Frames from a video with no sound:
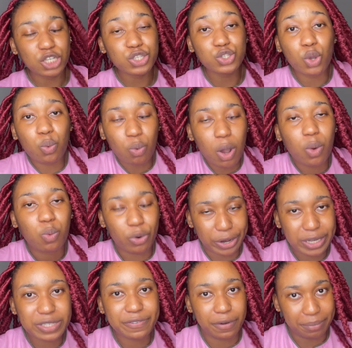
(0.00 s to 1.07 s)
know what
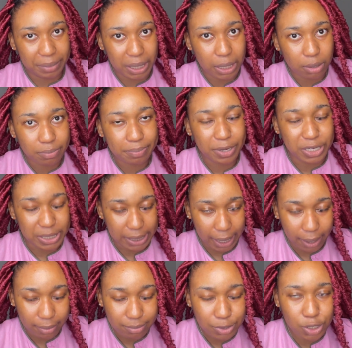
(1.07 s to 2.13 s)
works for me per
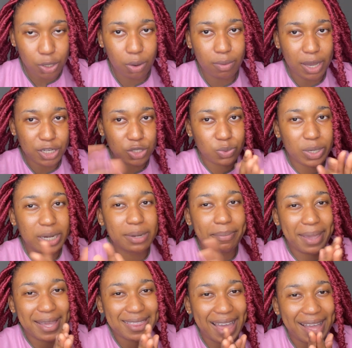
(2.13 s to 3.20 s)
se. So I just wanted
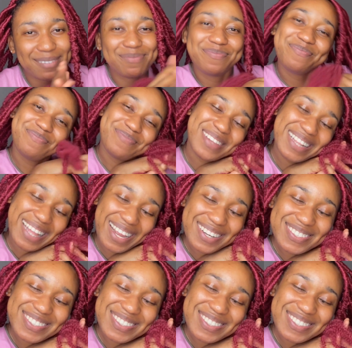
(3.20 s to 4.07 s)
to make that clear.